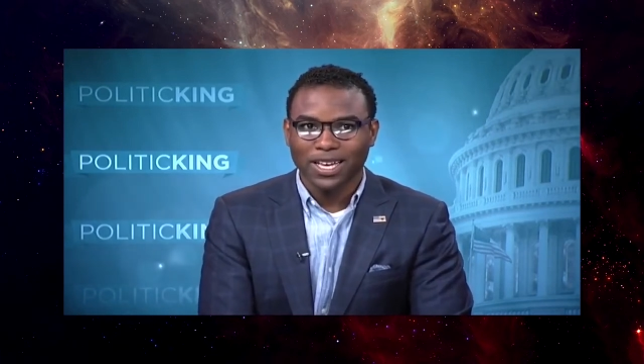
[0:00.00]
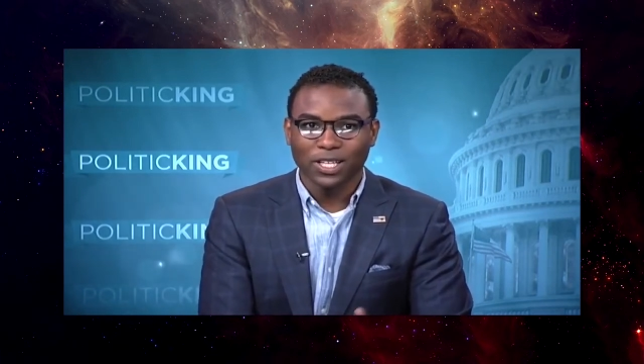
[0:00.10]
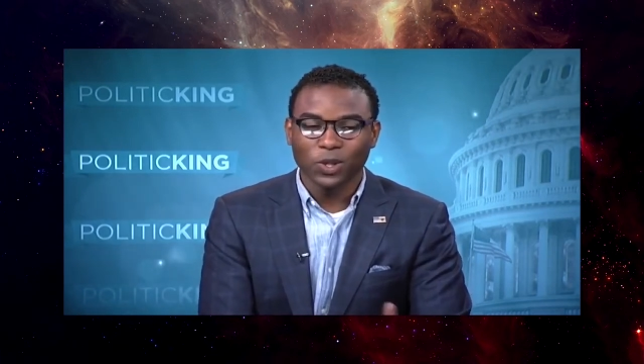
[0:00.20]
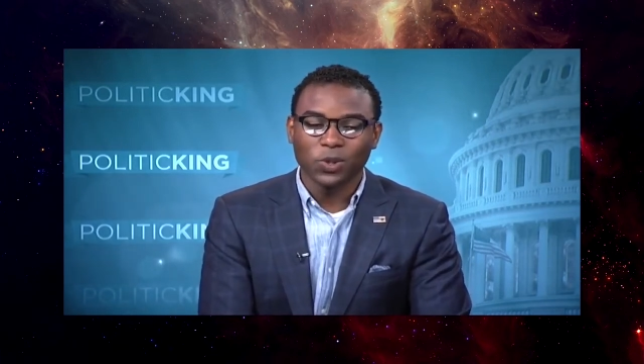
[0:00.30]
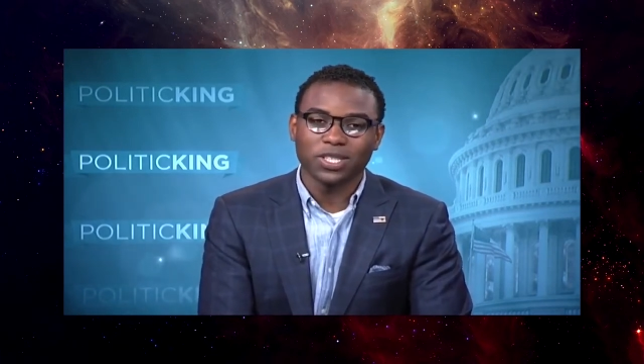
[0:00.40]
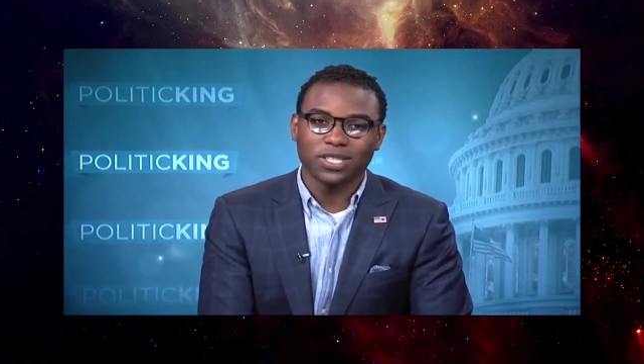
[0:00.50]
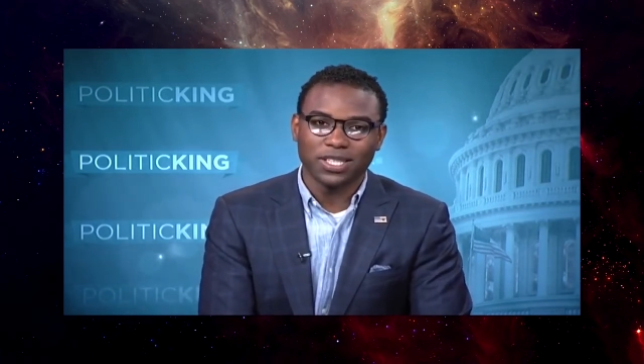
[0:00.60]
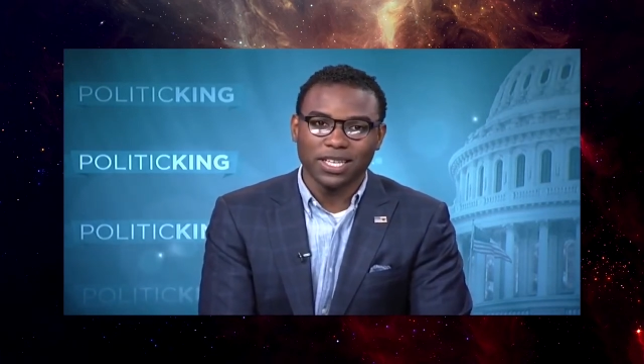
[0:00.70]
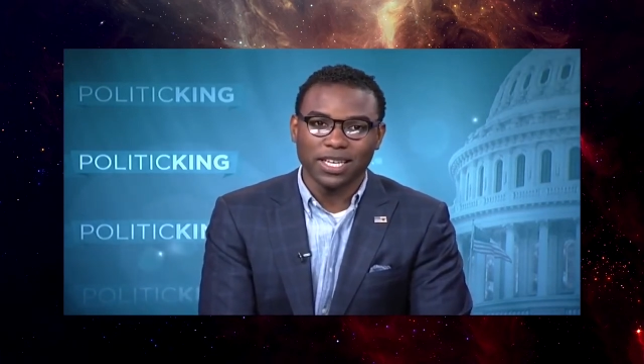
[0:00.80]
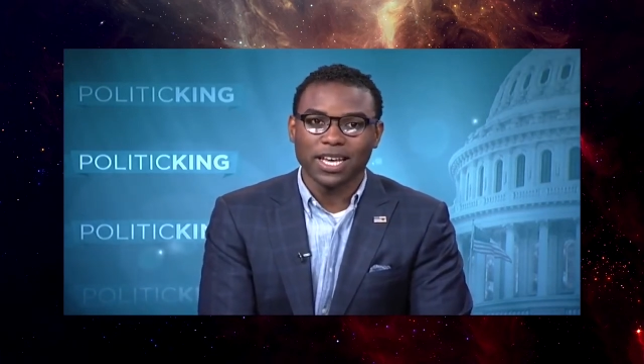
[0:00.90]
can lose his
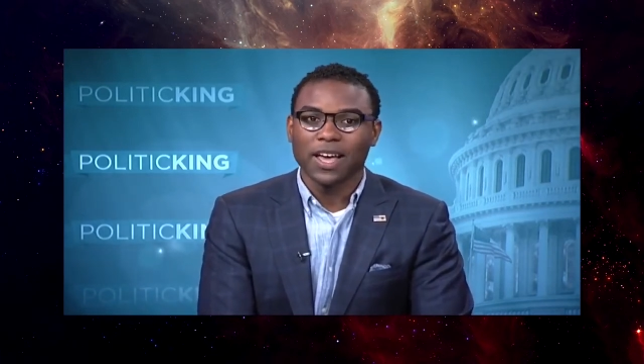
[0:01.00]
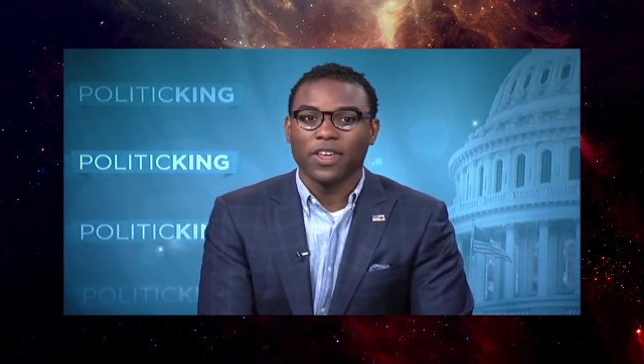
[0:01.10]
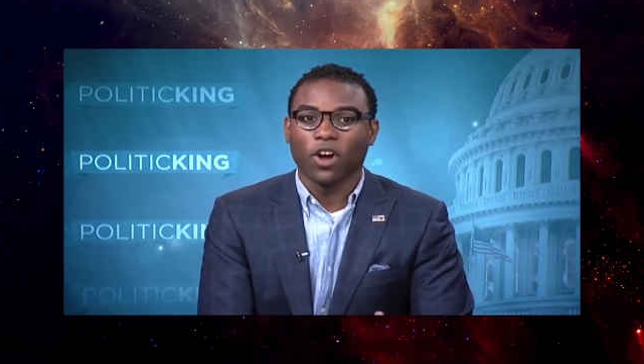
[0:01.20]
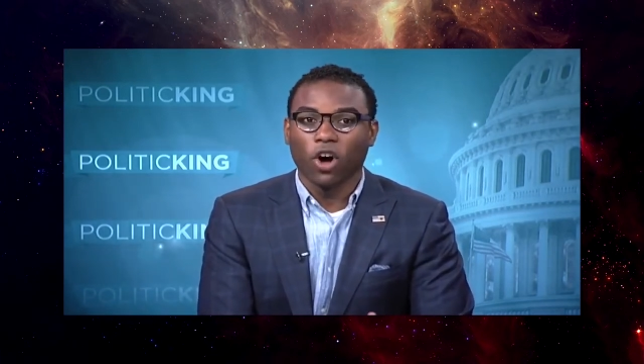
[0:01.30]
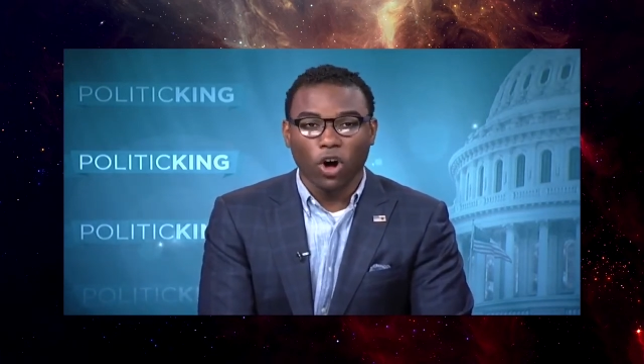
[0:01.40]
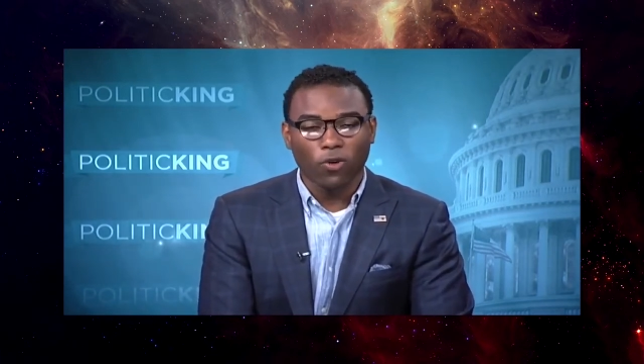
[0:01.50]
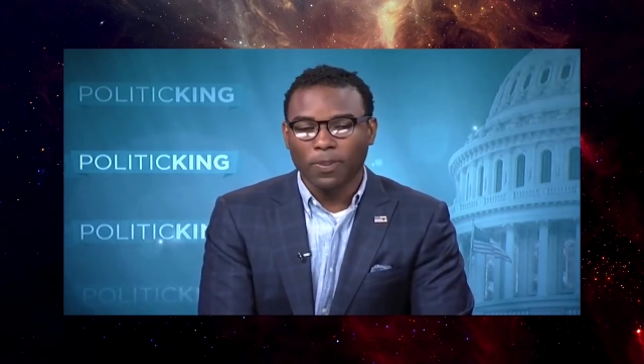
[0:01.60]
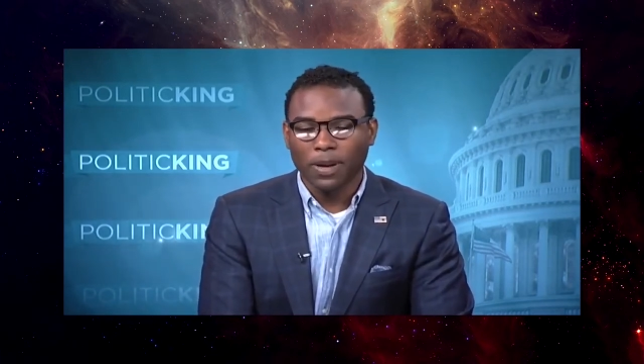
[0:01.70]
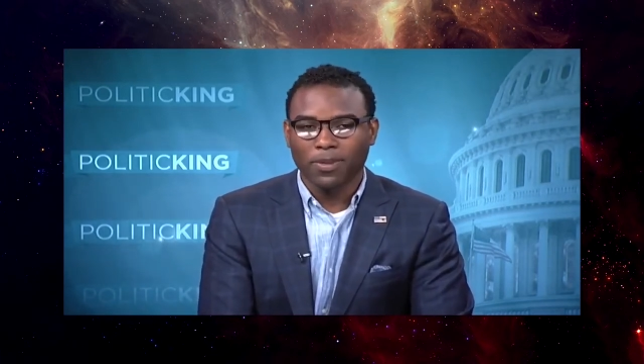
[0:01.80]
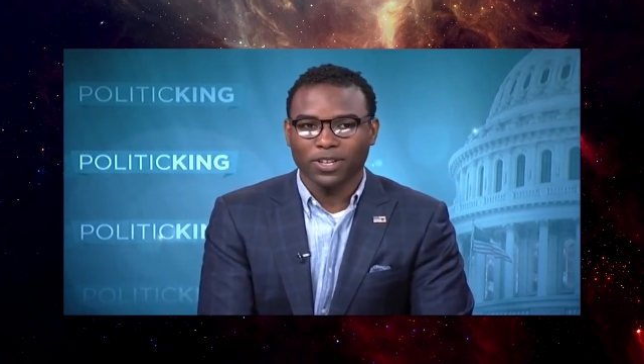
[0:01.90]
seat, then all
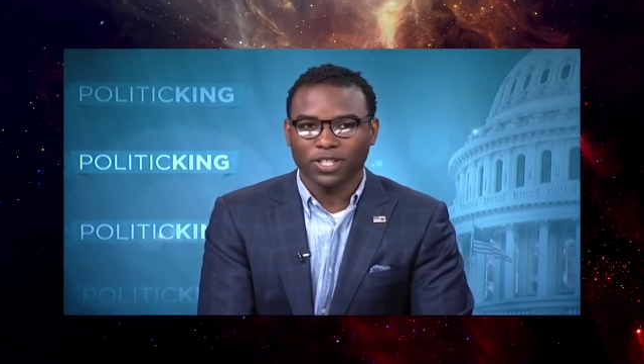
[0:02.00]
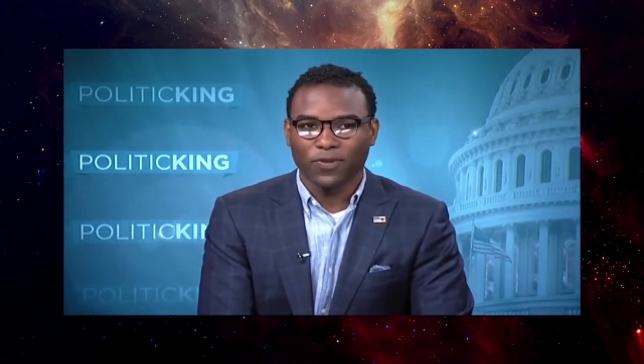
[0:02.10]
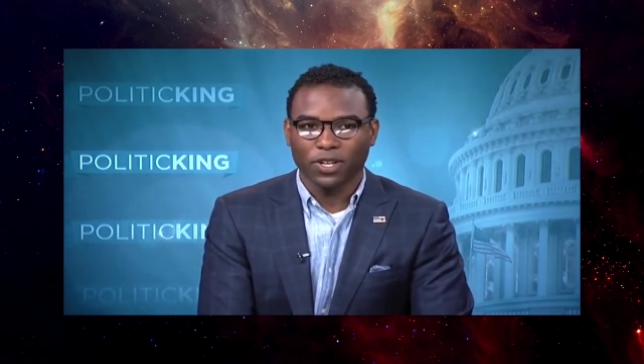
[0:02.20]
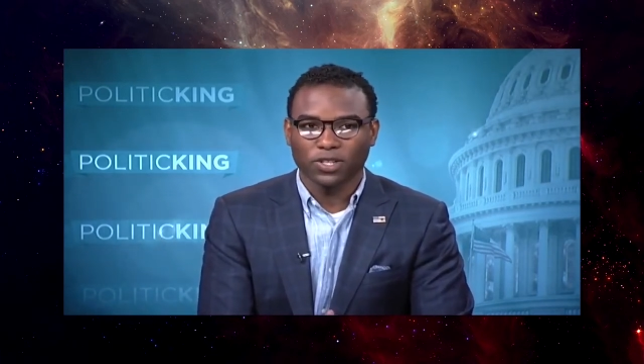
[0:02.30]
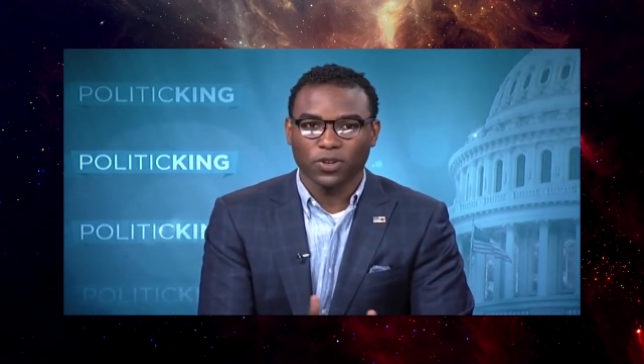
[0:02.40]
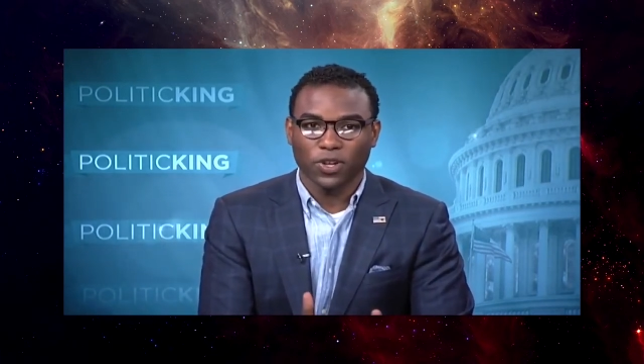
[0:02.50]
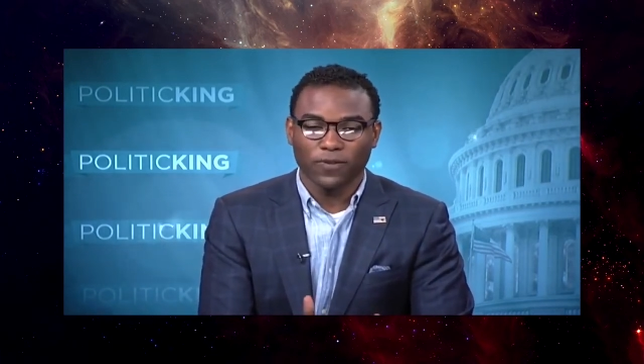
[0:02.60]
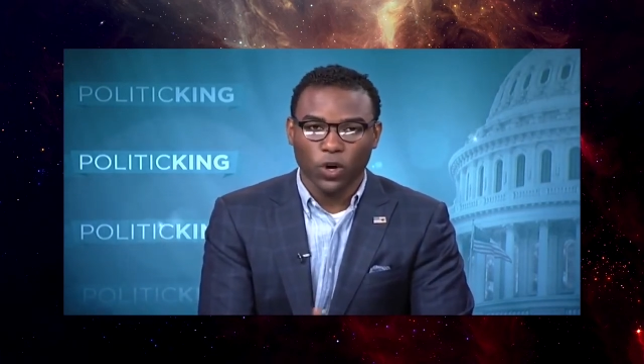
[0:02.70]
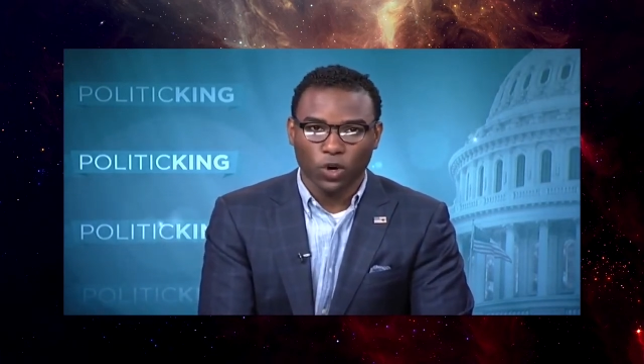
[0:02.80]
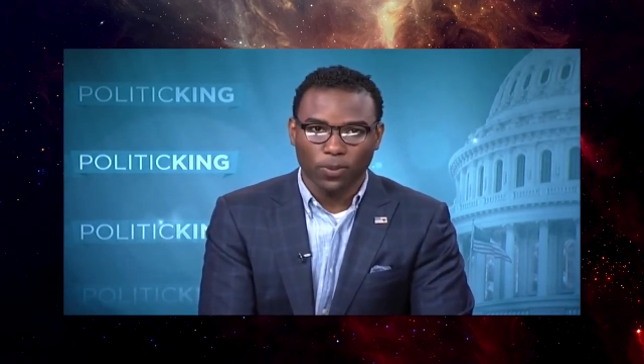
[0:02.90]
Republicans are going to feel as though
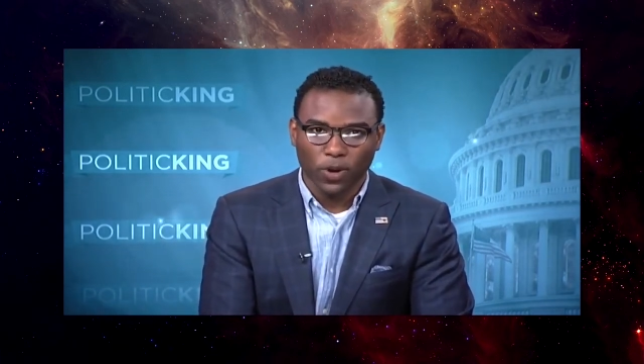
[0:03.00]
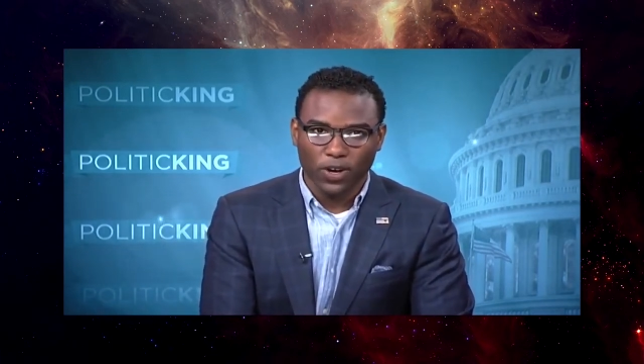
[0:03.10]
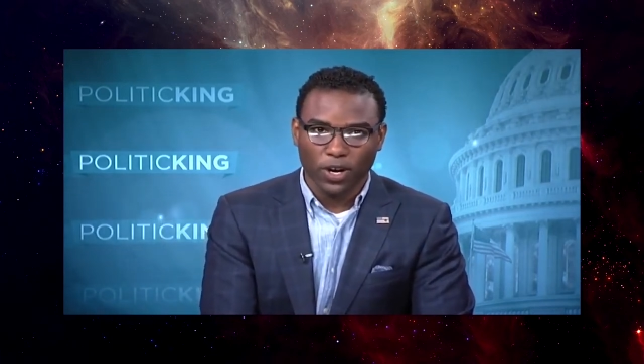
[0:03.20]
they're vulnerable.